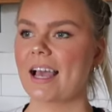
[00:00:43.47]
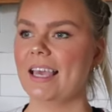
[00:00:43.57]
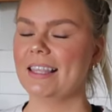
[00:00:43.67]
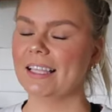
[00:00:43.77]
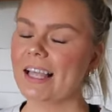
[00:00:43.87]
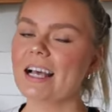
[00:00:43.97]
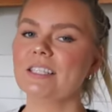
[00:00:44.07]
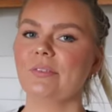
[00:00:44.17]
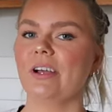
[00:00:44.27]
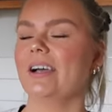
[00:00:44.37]
in the
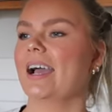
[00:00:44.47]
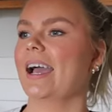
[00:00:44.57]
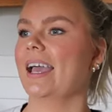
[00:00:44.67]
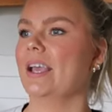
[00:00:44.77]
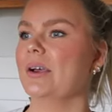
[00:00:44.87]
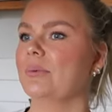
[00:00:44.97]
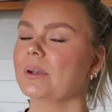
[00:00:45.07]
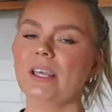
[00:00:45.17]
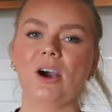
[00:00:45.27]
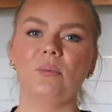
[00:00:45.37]
last vlog, I
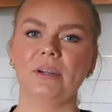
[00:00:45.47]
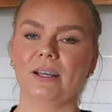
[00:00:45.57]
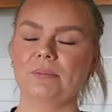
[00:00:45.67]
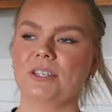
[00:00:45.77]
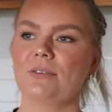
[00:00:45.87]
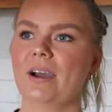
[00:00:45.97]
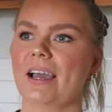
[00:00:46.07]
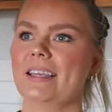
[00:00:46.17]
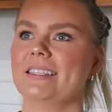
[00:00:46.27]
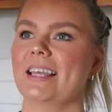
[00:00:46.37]
really opened up to you
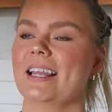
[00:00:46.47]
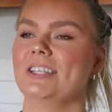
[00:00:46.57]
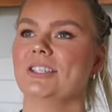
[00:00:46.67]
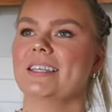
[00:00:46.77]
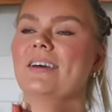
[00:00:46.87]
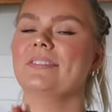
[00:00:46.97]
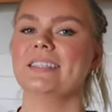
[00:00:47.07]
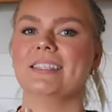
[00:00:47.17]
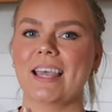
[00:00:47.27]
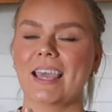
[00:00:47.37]
guys, and I just have to
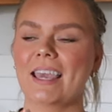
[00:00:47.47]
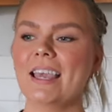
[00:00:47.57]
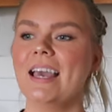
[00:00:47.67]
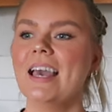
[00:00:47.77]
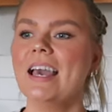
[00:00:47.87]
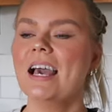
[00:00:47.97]
say,